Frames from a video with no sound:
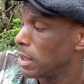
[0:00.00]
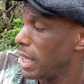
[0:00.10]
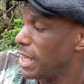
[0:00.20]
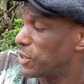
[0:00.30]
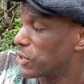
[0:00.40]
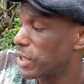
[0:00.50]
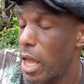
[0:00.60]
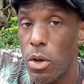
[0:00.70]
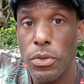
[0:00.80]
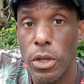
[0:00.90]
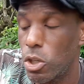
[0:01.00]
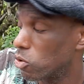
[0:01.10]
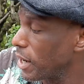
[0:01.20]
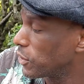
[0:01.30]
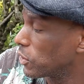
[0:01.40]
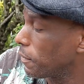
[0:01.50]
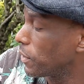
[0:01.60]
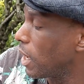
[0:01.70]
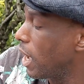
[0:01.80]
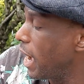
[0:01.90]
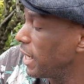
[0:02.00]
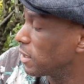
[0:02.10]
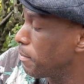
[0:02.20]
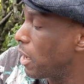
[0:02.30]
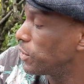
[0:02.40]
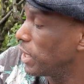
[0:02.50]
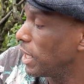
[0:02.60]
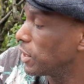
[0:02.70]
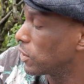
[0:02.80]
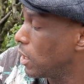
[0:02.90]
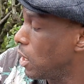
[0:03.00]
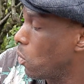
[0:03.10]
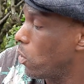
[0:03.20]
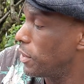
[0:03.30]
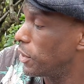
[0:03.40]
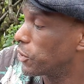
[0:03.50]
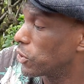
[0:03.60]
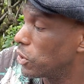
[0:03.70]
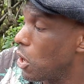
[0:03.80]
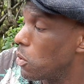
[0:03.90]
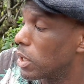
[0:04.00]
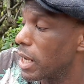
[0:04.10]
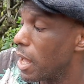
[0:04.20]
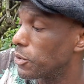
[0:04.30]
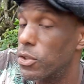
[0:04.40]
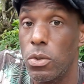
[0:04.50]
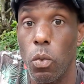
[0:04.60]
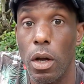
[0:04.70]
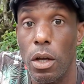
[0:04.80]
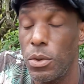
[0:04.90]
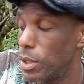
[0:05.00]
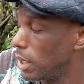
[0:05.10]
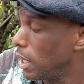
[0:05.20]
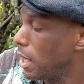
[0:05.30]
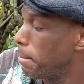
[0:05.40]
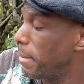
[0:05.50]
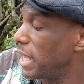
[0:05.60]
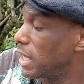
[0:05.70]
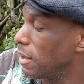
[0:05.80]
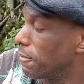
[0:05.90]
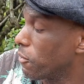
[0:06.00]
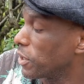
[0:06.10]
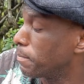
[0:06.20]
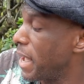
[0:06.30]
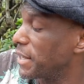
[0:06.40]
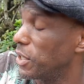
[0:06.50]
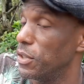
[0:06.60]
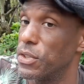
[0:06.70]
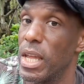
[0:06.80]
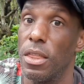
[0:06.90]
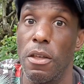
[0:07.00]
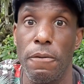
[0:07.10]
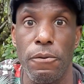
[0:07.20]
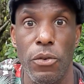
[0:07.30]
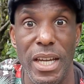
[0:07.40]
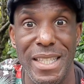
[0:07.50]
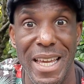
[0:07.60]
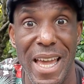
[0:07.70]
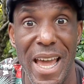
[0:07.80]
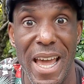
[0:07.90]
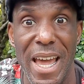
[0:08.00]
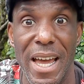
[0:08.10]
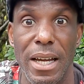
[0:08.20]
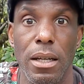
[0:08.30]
He scaled the crests of the highest mountains where the snow clouds swirled, making frost patterns in the freezing air.